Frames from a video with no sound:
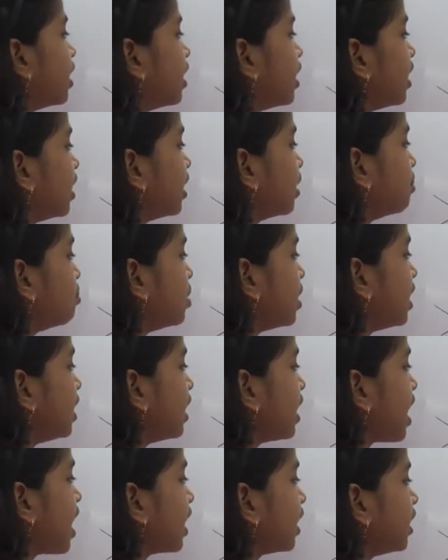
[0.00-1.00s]
AB
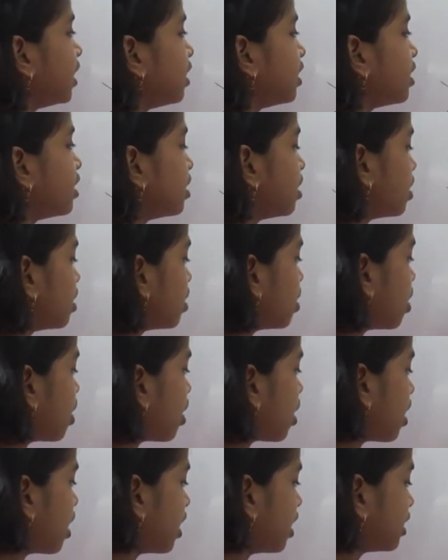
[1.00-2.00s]
line
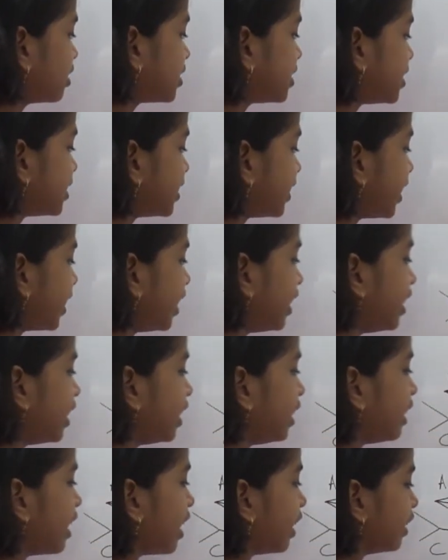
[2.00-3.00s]
or
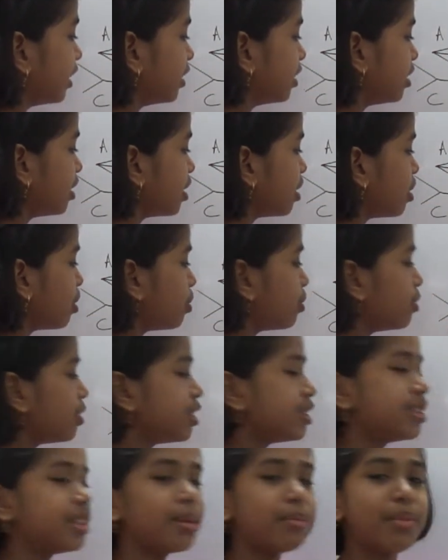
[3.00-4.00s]
CD line, who
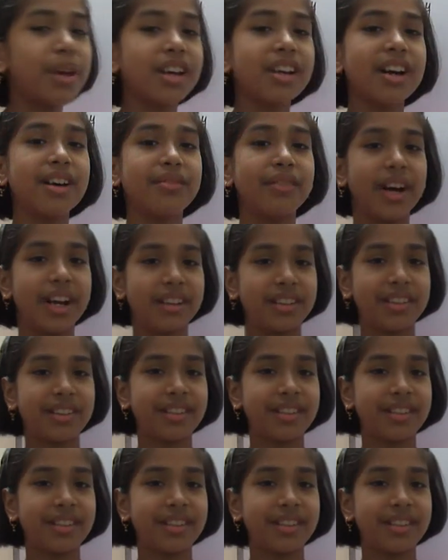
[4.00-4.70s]
is the bigger one?